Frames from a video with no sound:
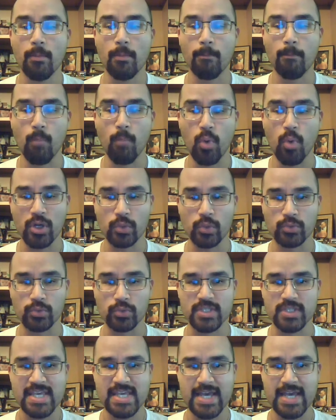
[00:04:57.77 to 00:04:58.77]
buenos
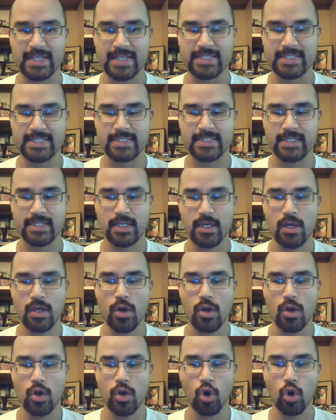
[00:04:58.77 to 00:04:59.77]
días.
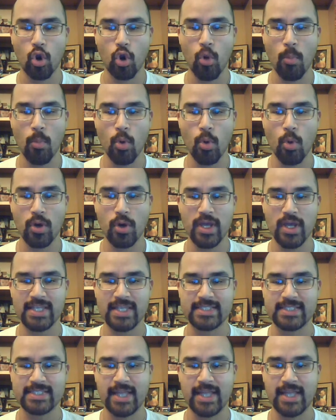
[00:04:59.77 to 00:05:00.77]
¿Cómo
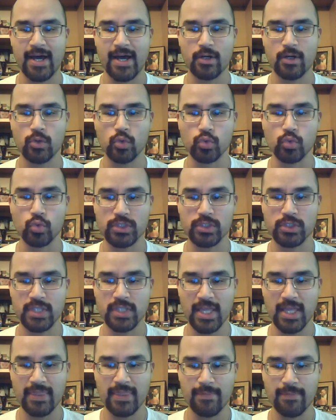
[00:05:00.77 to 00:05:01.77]
está
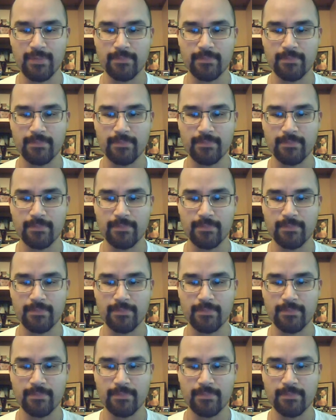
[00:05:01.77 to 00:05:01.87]
usted?